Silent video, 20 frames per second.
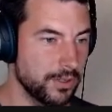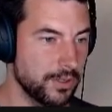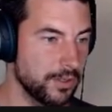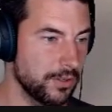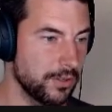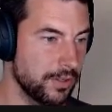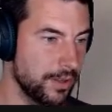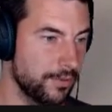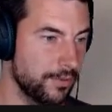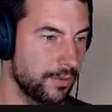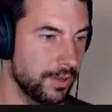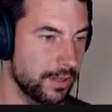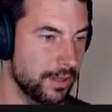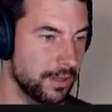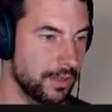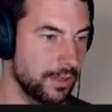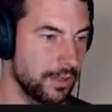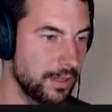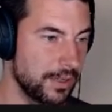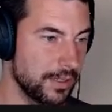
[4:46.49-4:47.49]
So
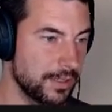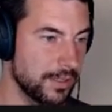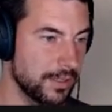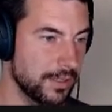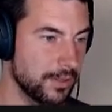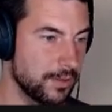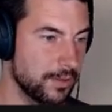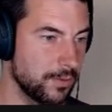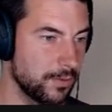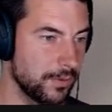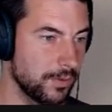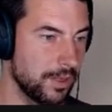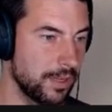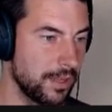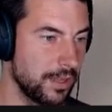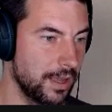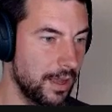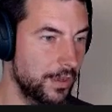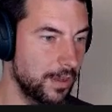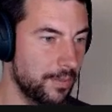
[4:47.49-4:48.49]
definitely let's do
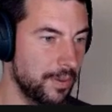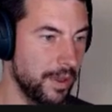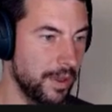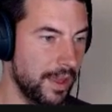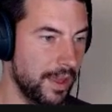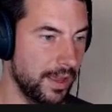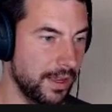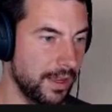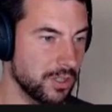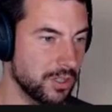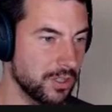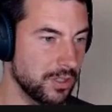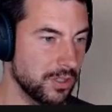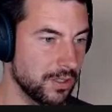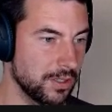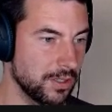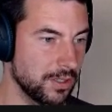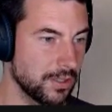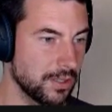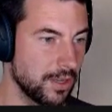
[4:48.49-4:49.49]
GitHub
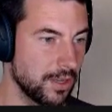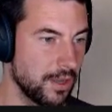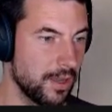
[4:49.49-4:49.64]
Actions